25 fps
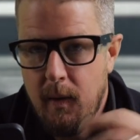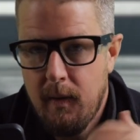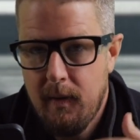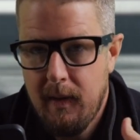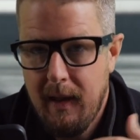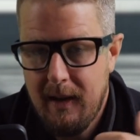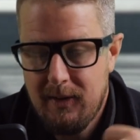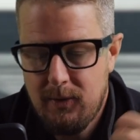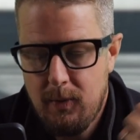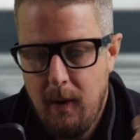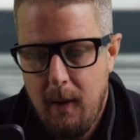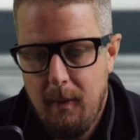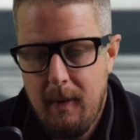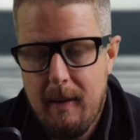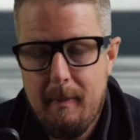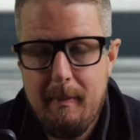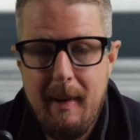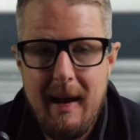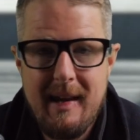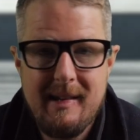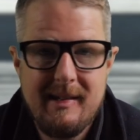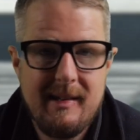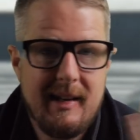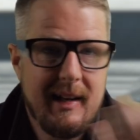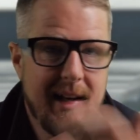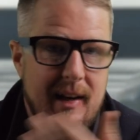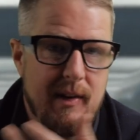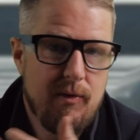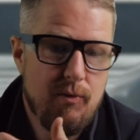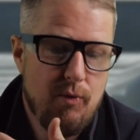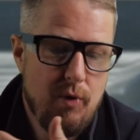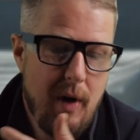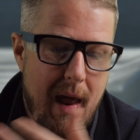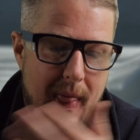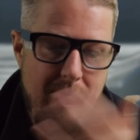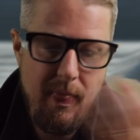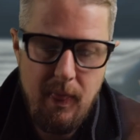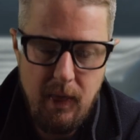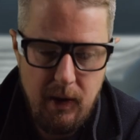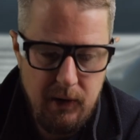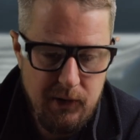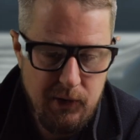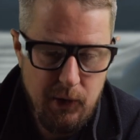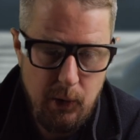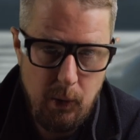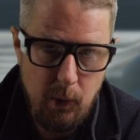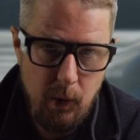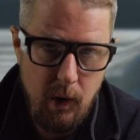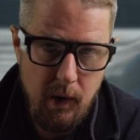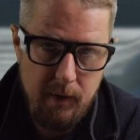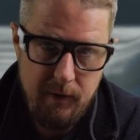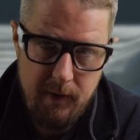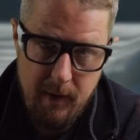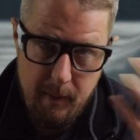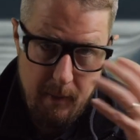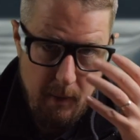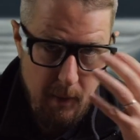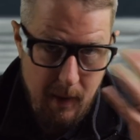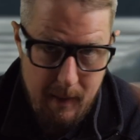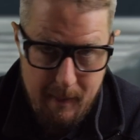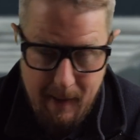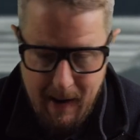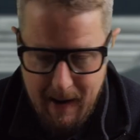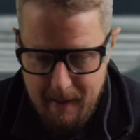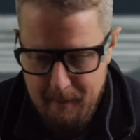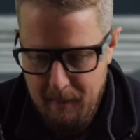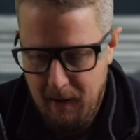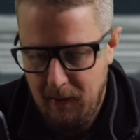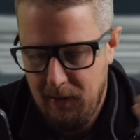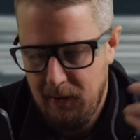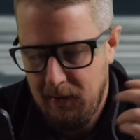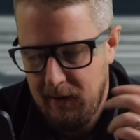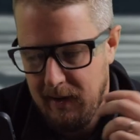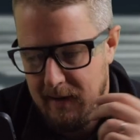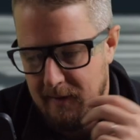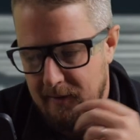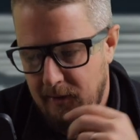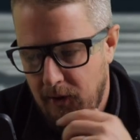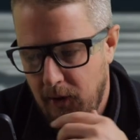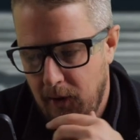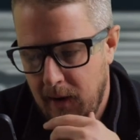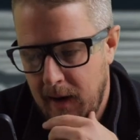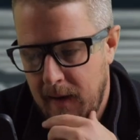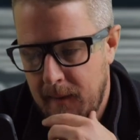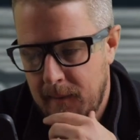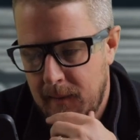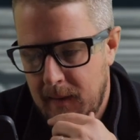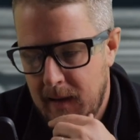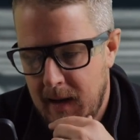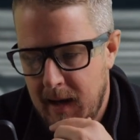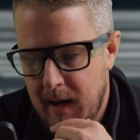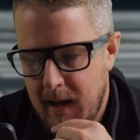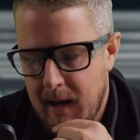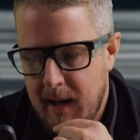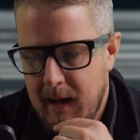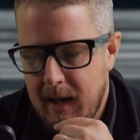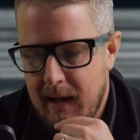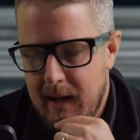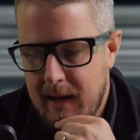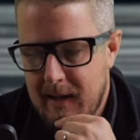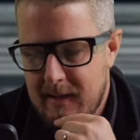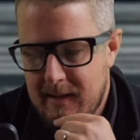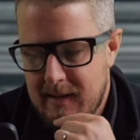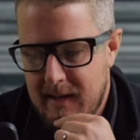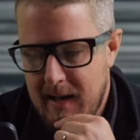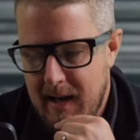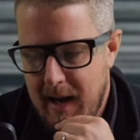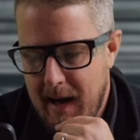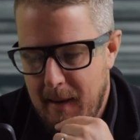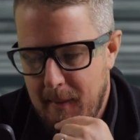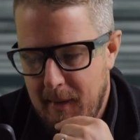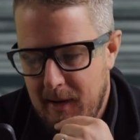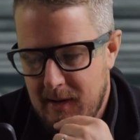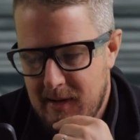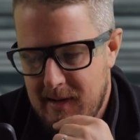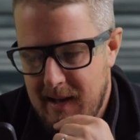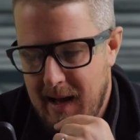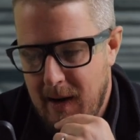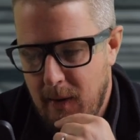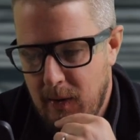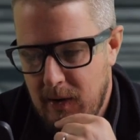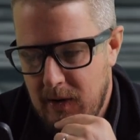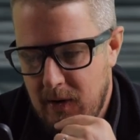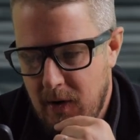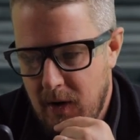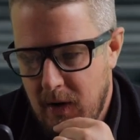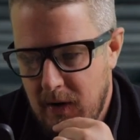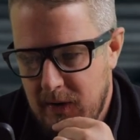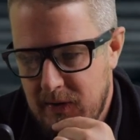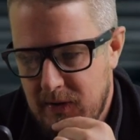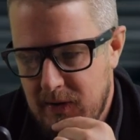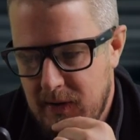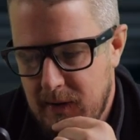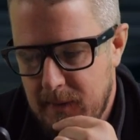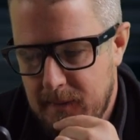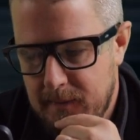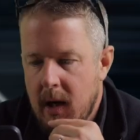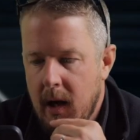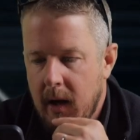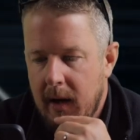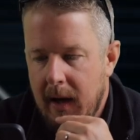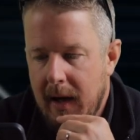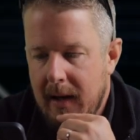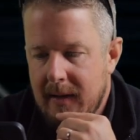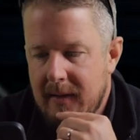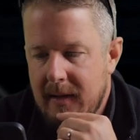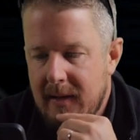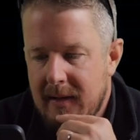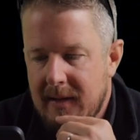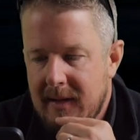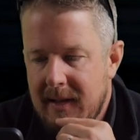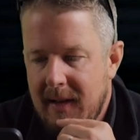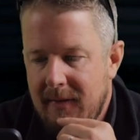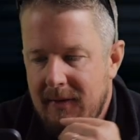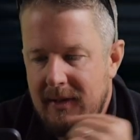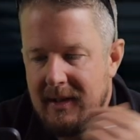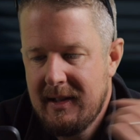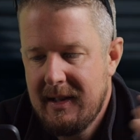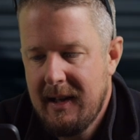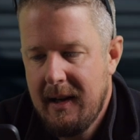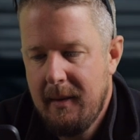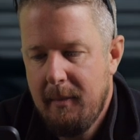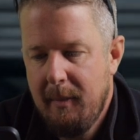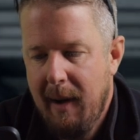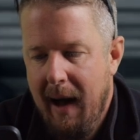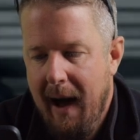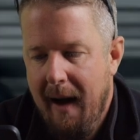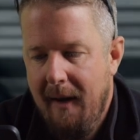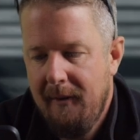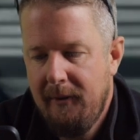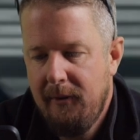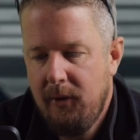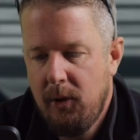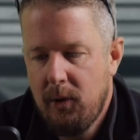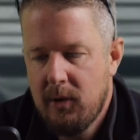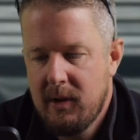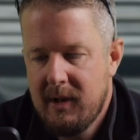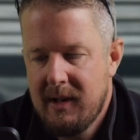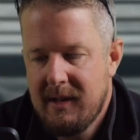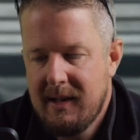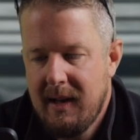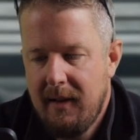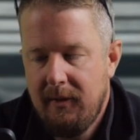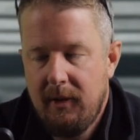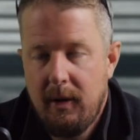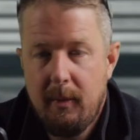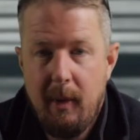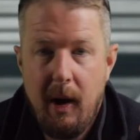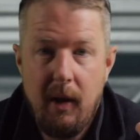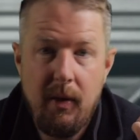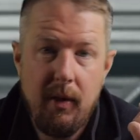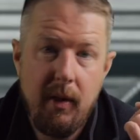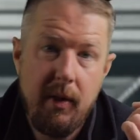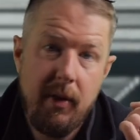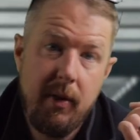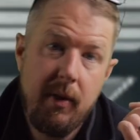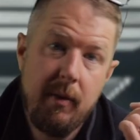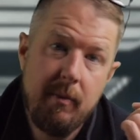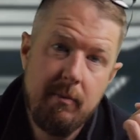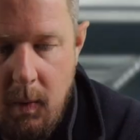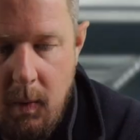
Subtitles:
that's where we basically rent the tool off them. We pay monthly for it. Let's see how much that would cost. Okay, so it's £17.47 a month.